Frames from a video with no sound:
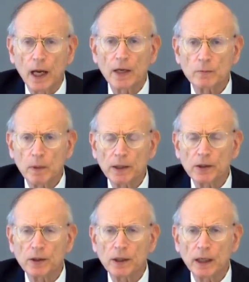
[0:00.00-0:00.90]
As
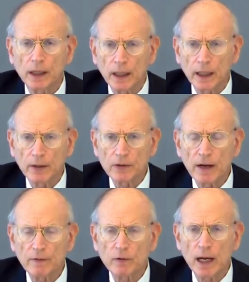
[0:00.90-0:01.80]
much, again, as
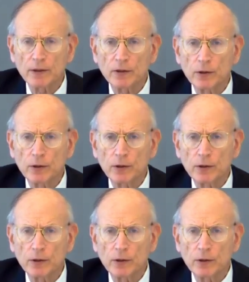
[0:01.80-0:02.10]
I've tried to